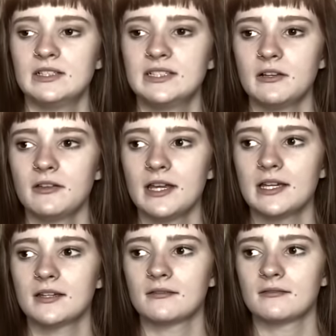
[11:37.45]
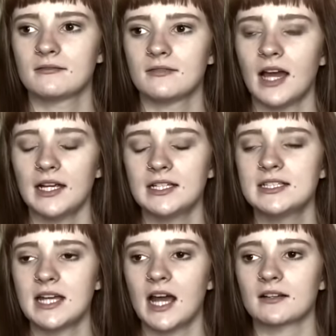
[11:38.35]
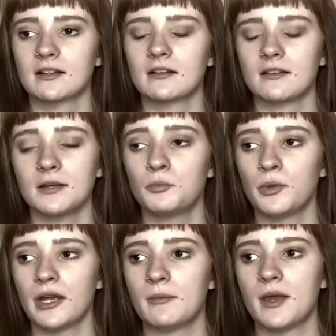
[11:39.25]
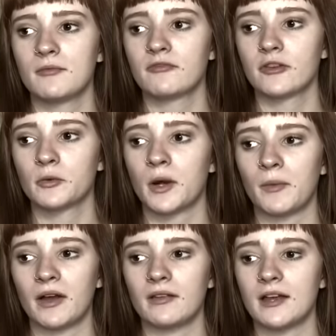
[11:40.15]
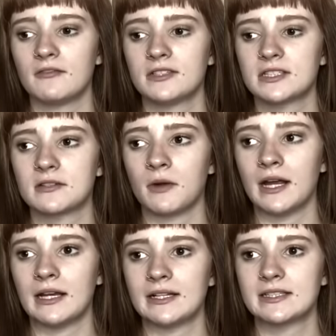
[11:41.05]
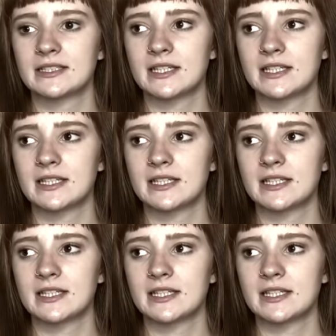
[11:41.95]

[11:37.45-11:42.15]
So, like, I could technically blame him for why my life is the way it is